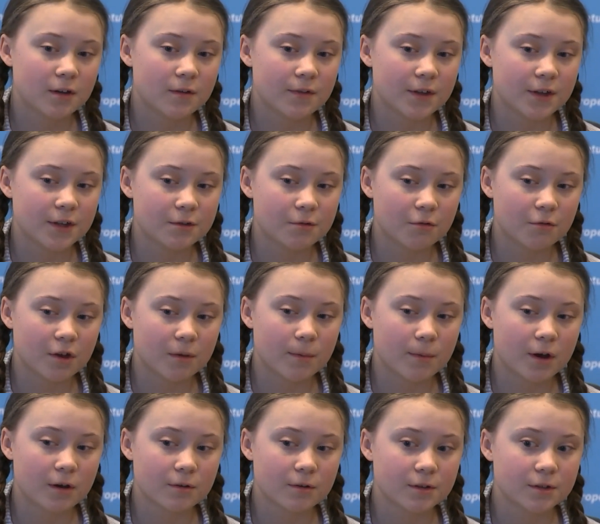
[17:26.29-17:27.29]
they talk
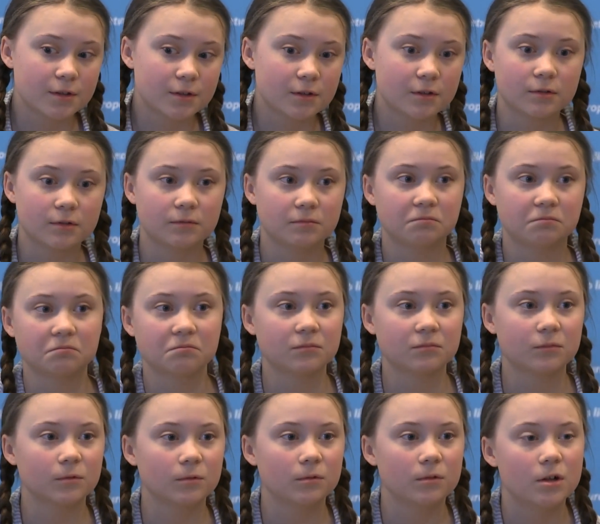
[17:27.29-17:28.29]
about
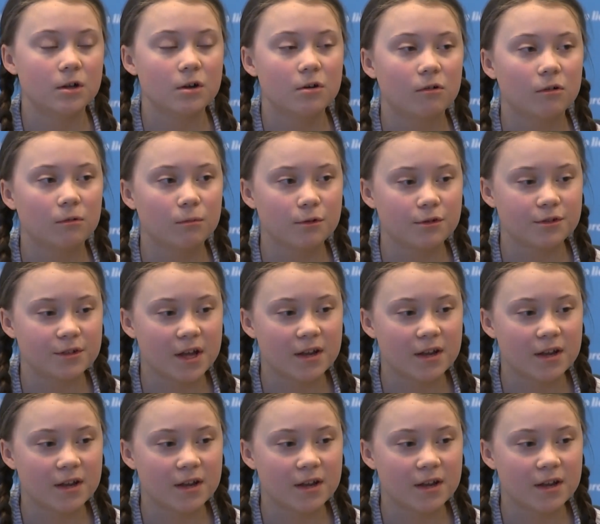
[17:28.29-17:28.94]
almost